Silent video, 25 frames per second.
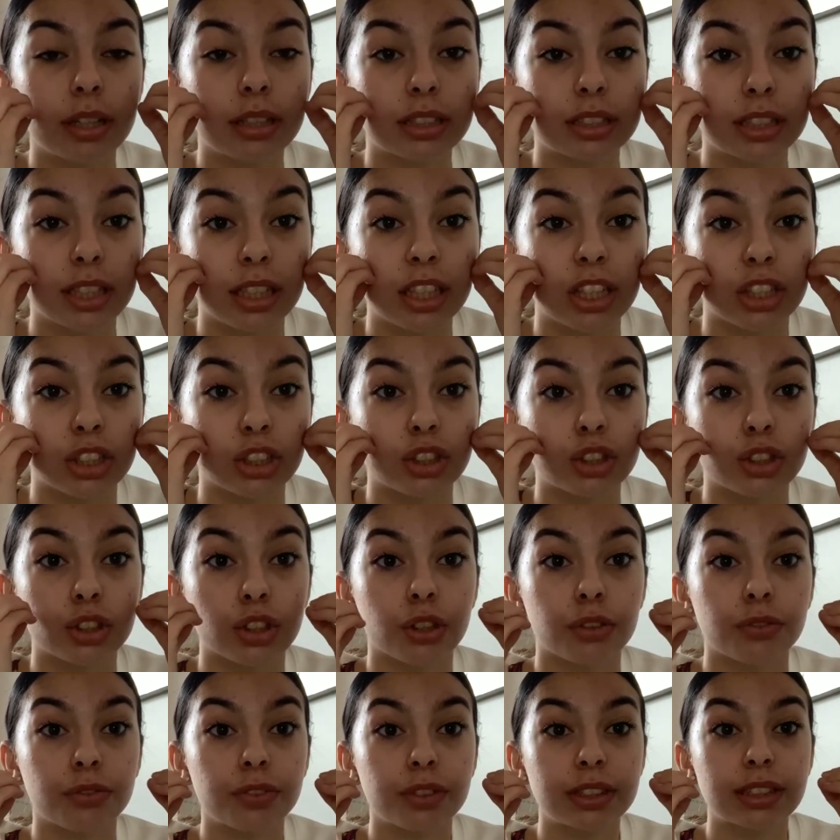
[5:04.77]
to the
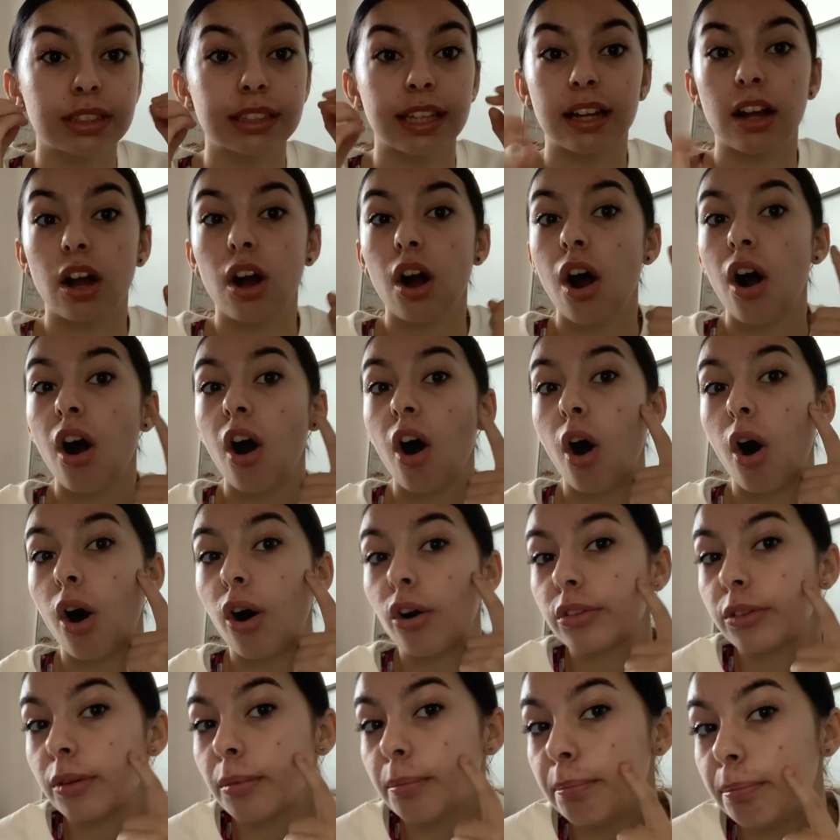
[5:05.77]
surface, like all
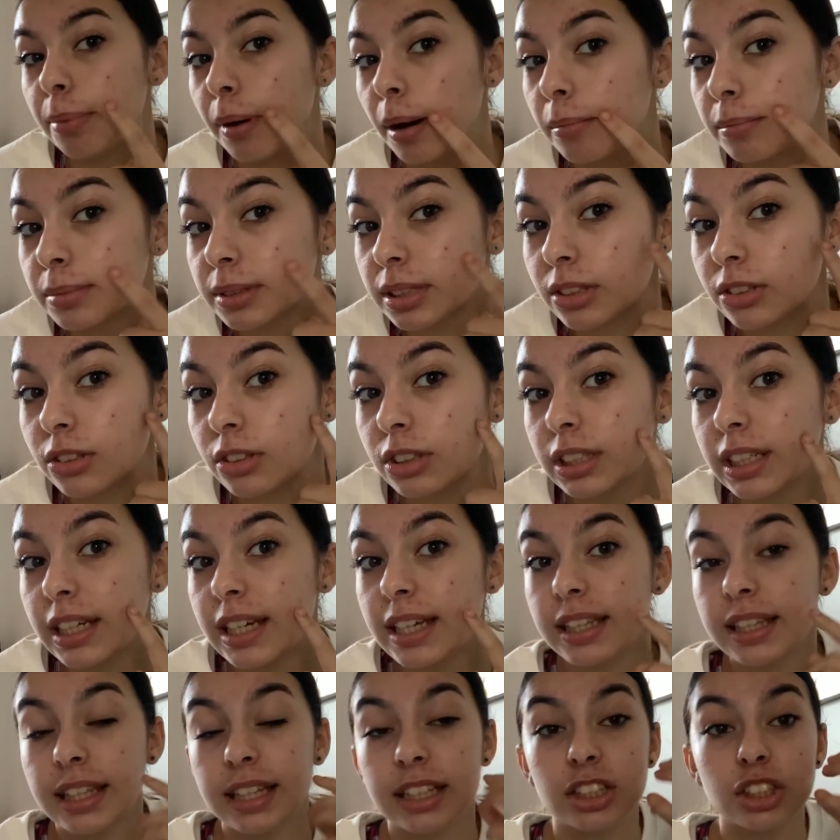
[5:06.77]
the bumps
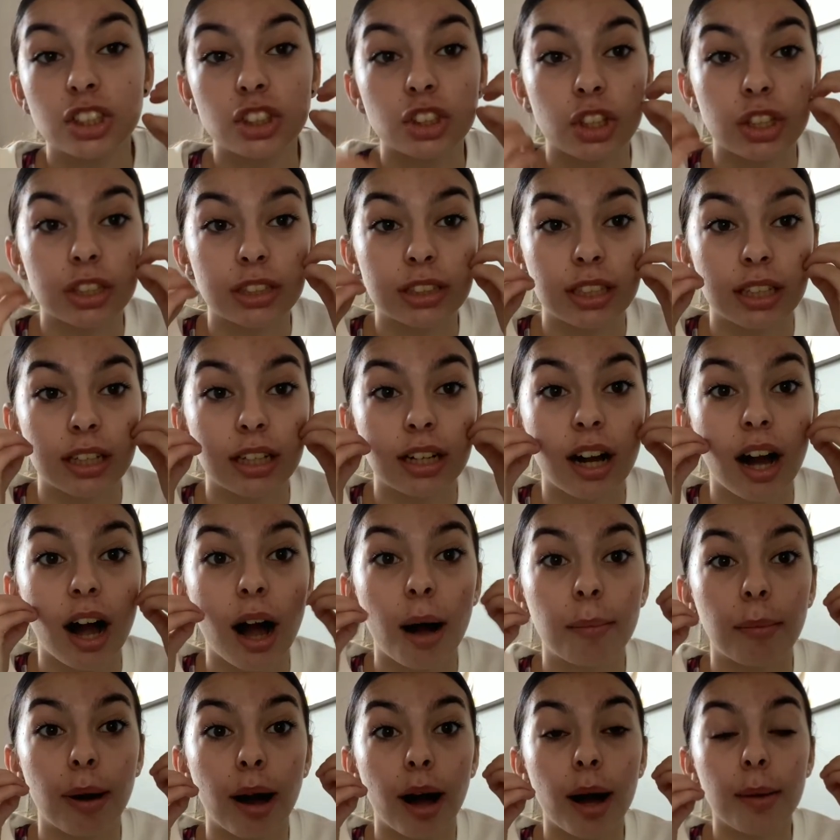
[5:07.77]
underneath, it's starting to
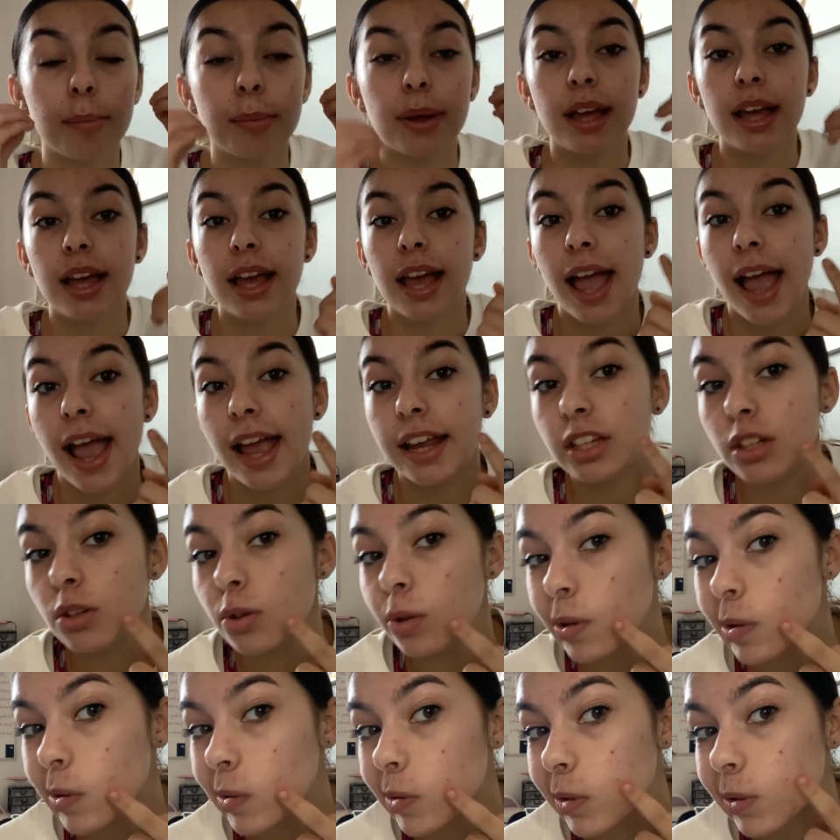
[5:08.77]
come up, and you
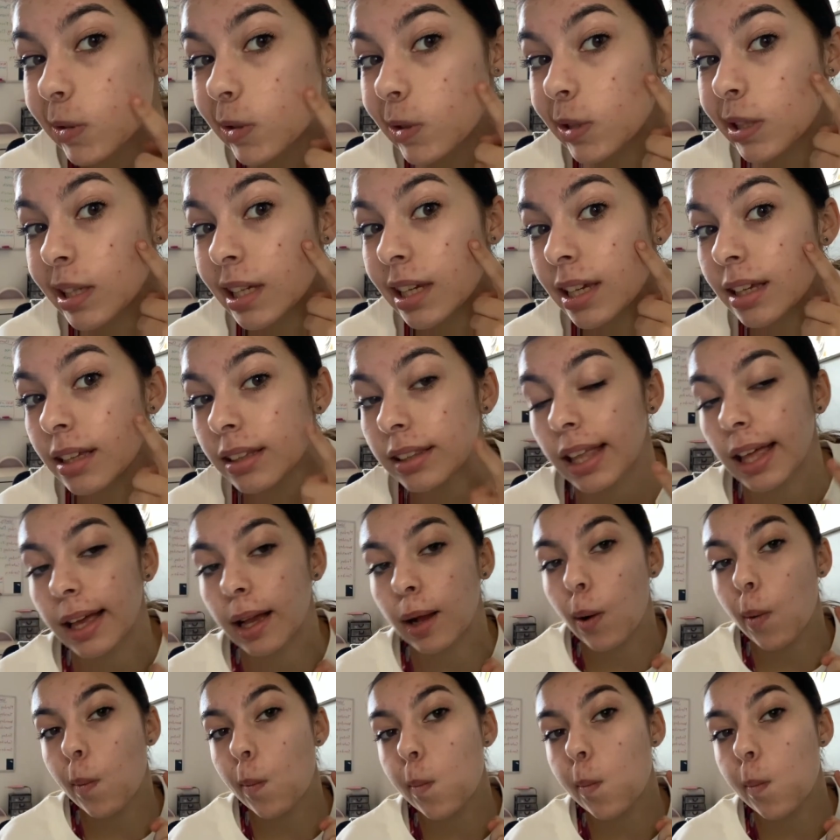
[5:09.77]
can see like